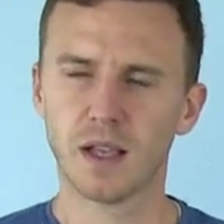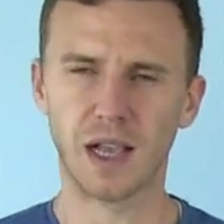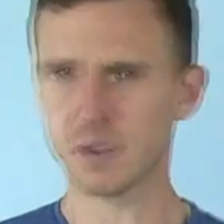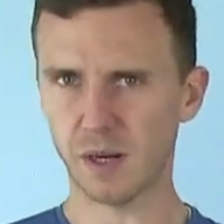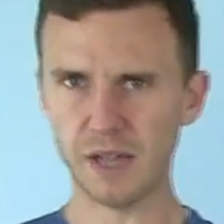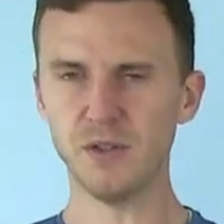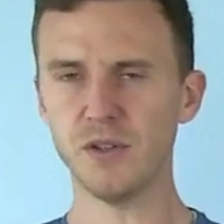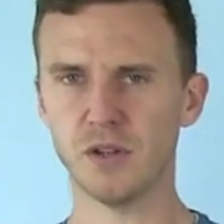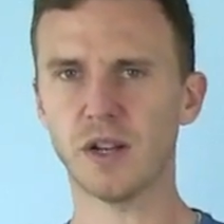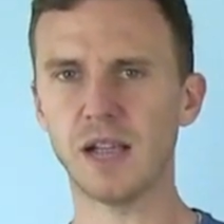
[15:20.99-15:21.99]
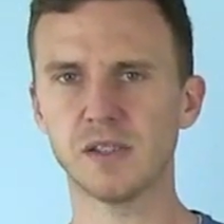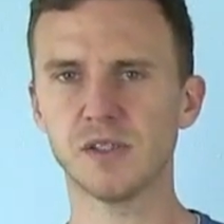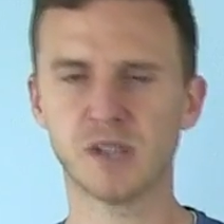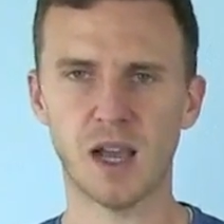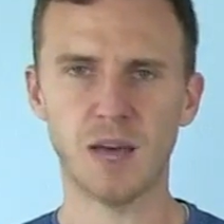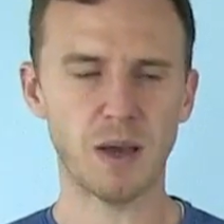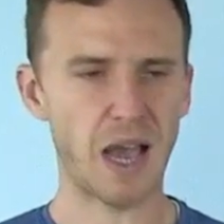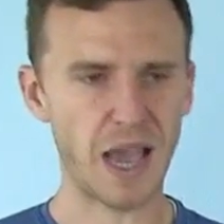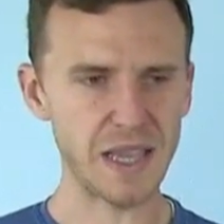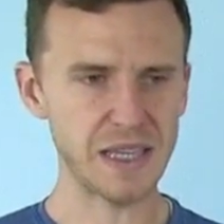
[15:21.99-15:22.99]
Guys, when I do your guys' job,
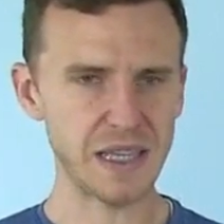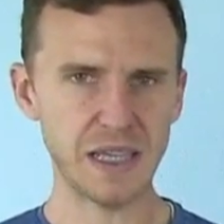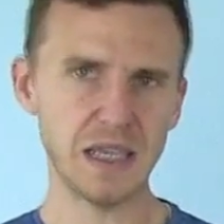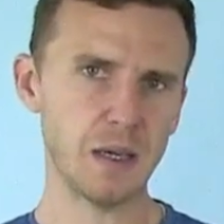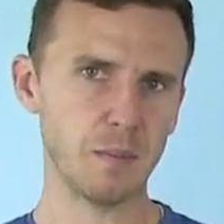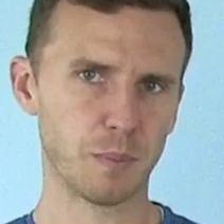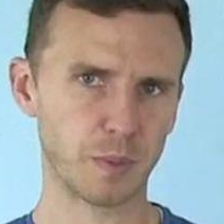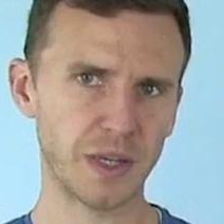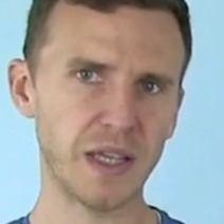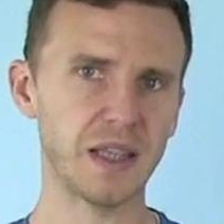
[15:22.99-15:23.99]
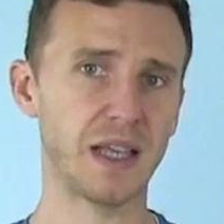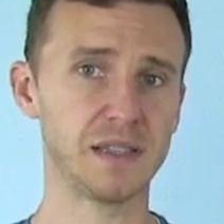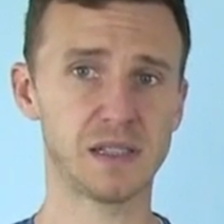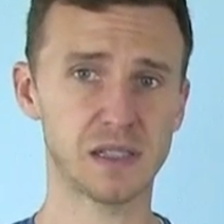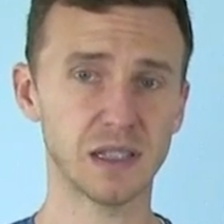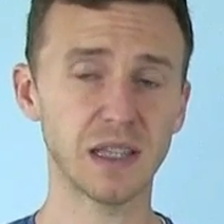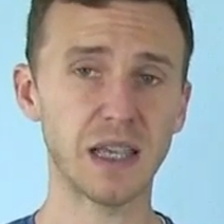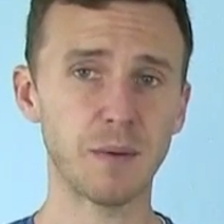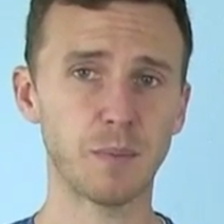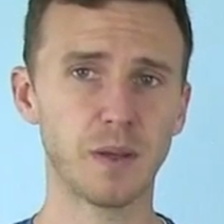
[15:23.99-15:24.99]
I eat, breathe, and
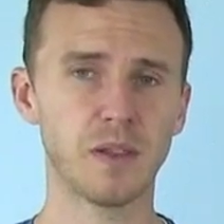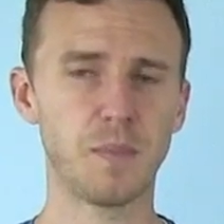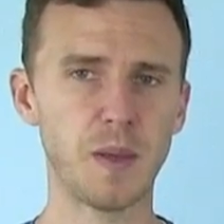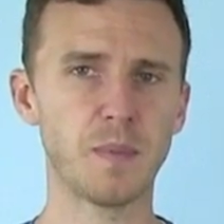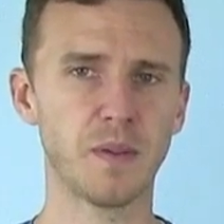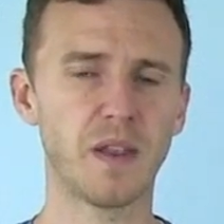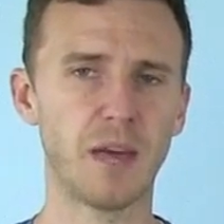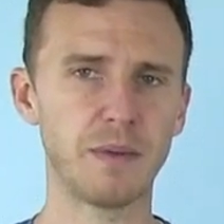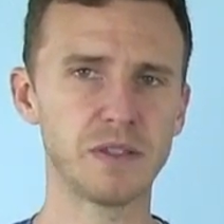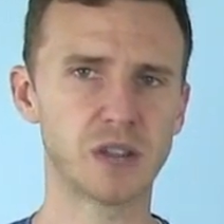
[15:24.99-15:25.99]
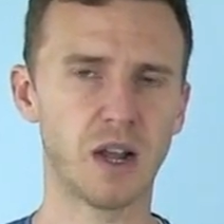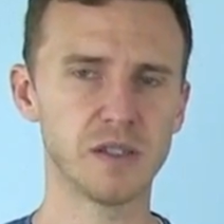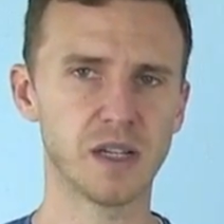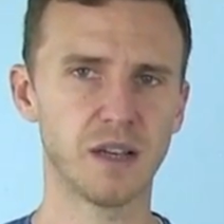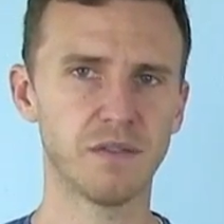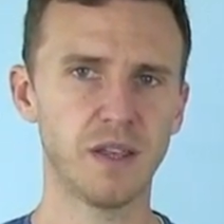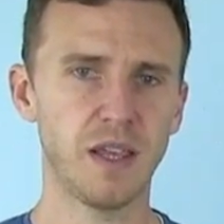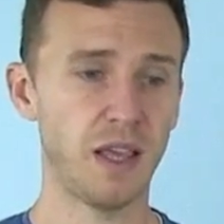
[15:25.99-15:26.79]
sleep the people that I'm in charge of.